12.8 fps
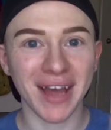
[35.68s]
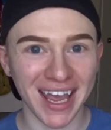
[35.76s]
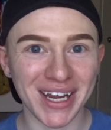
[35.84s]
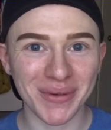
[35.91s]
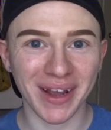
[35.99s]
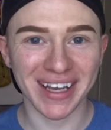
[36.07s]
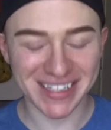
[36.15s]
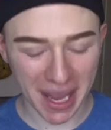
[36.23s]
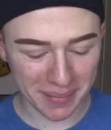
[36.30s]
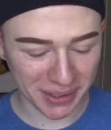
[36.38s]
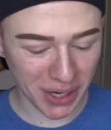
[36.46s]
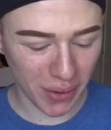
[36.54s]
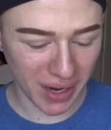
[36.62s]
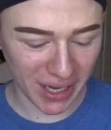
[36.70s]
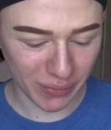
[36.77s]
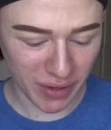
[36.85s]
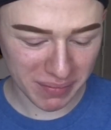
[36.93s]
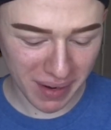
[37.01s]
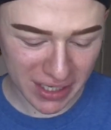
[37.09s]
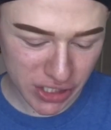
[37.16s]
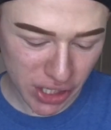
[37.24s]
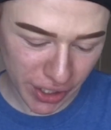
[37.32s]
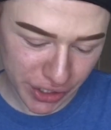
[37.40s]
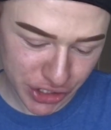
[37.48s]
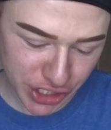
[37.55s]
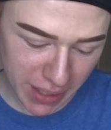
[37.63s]
But anyways, I'm gonna go in with my
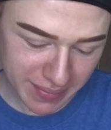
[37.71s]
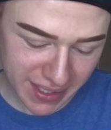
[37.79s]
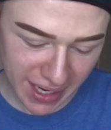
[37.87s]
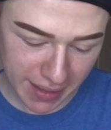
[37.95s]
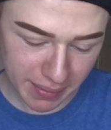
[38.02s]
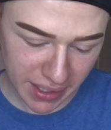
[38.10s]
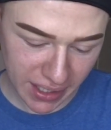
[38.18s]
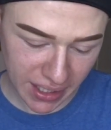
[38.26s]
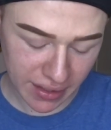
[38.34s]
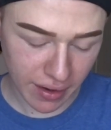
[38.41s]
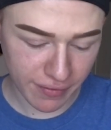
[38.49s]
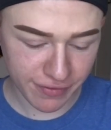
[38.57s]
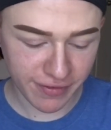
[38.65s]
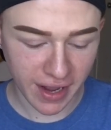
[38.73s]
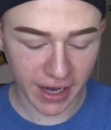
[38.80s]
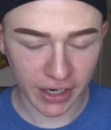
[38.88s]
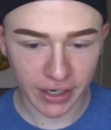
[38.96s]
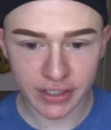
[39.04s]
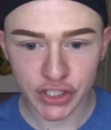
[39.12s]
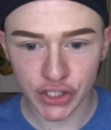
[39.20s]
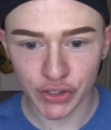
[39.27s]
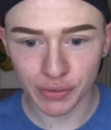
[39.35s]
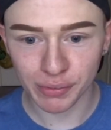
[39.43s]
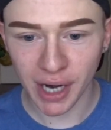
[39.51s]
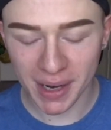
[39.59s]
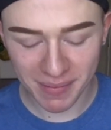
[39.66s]
Tarte Shape Tape in Fair to
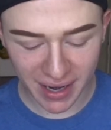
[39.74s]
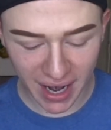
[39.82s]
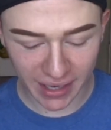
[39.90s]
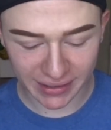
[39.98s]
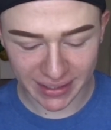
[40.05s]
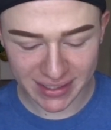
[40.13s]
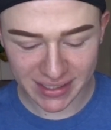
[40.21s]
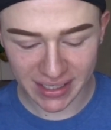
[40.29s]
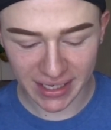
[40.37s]
prime my eyelids